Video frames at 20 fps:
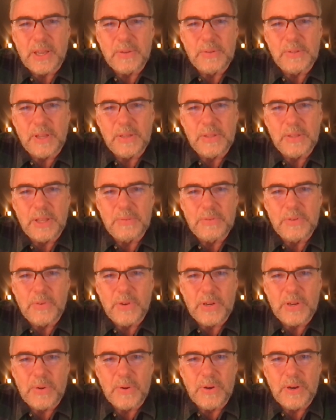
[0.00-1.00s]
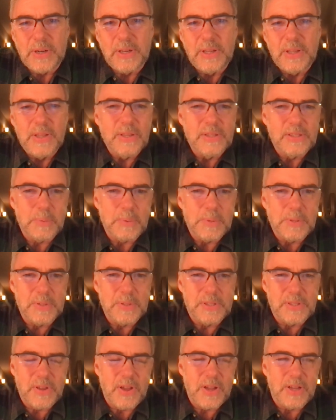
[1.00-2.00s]
I, would love to record some of
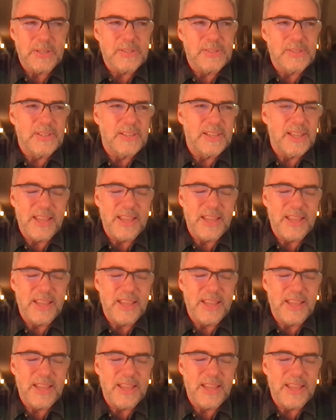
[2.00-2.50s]
those songs."